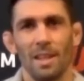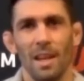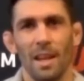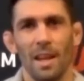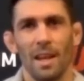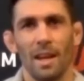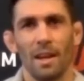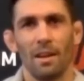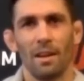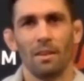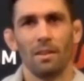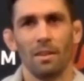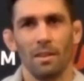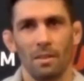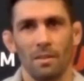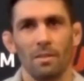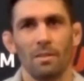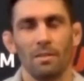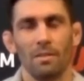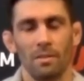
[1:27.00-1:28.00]
Yeah,
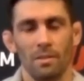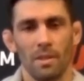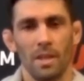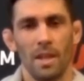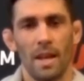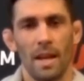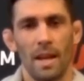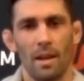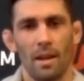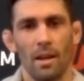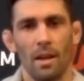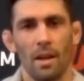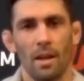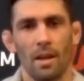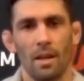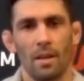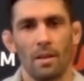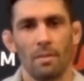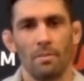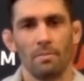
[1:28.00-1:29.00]
yeah.
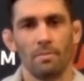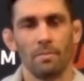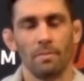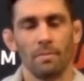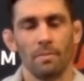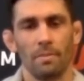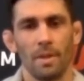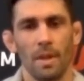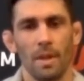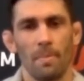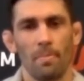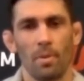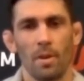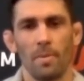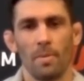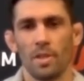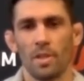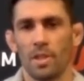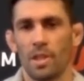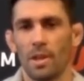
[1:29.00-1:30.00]
Um,
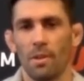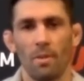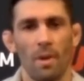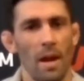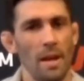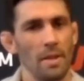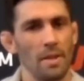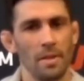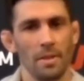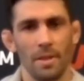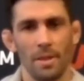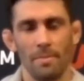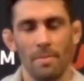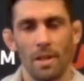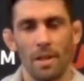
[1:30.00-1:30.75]
pretty much get right to it.